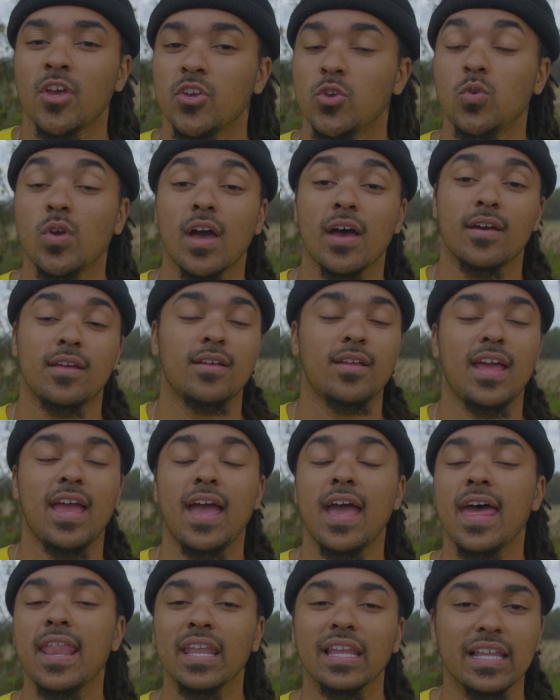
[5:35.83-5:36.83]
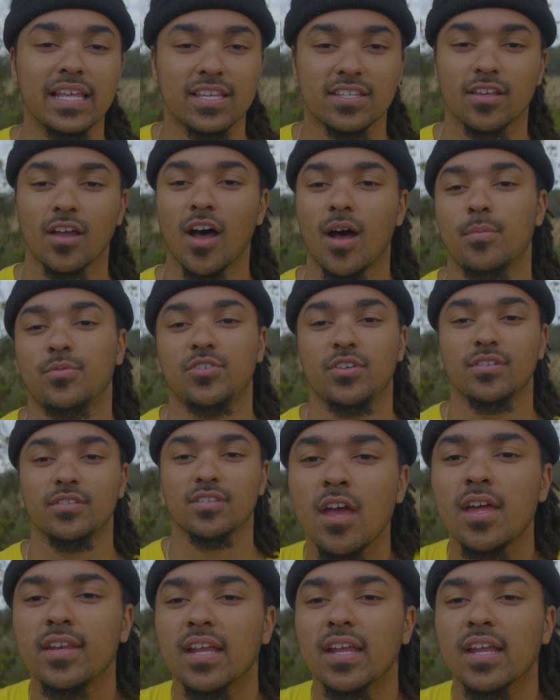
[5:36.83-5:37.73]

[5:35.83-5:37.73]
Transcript: you got endless options.